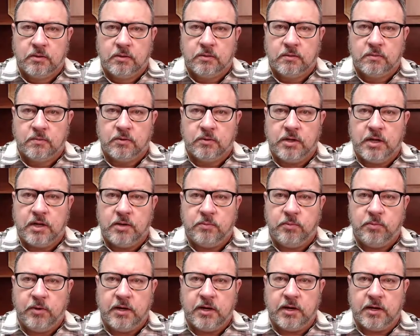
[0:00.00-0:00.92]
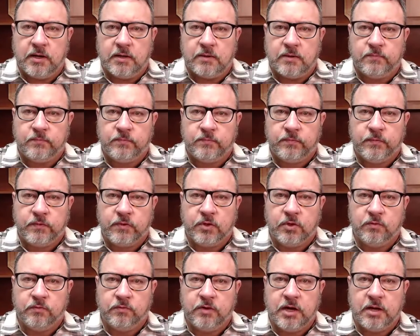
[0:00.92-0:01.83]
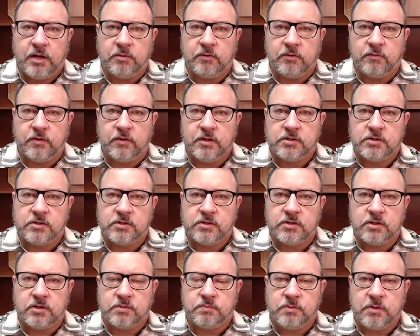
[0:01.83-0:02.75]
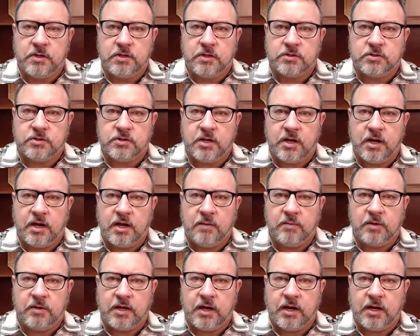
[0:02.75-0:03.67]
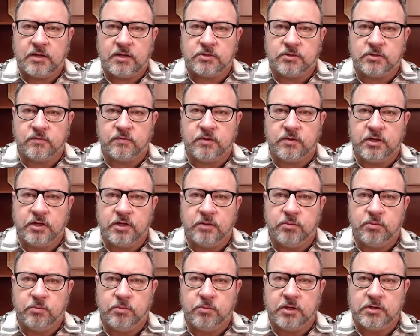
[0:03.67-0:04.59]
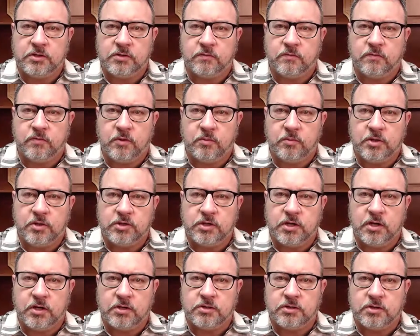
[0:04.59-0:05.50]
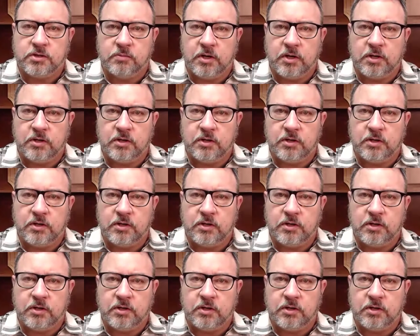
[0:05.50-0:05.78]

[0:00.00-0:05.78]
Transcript: Without a plan, your family faces the expense, time, and hassle of getting permission from a judge to make